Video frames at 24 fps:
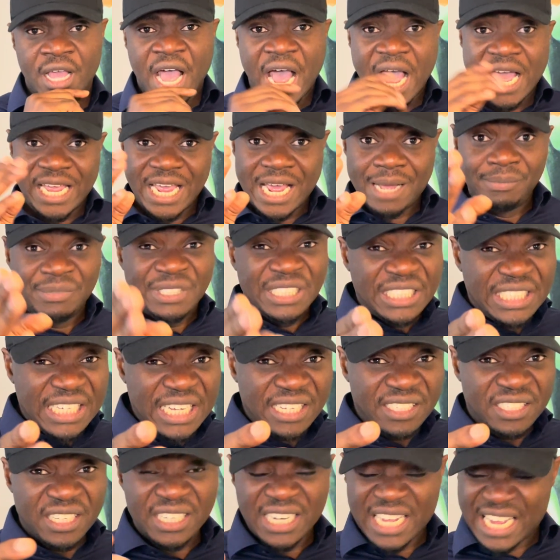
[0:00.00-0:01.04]
I am
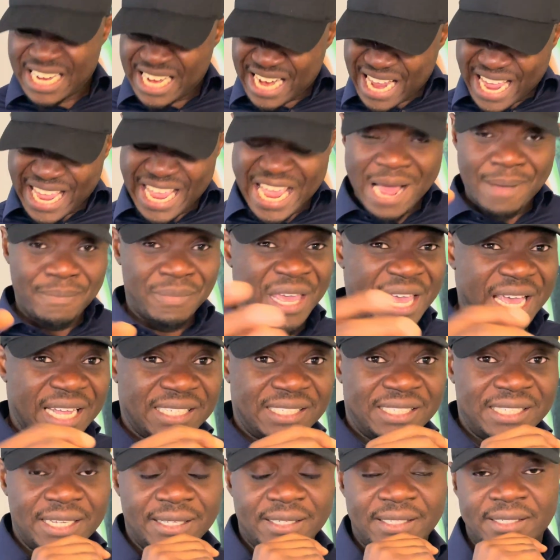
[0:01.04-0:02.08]
sees it and I am
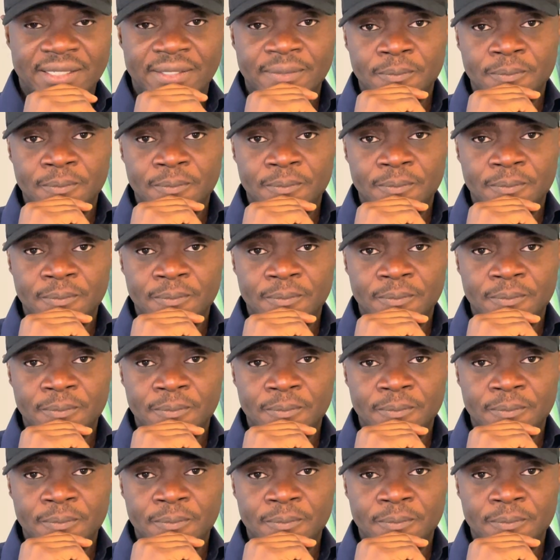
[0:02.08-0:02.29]
gets it.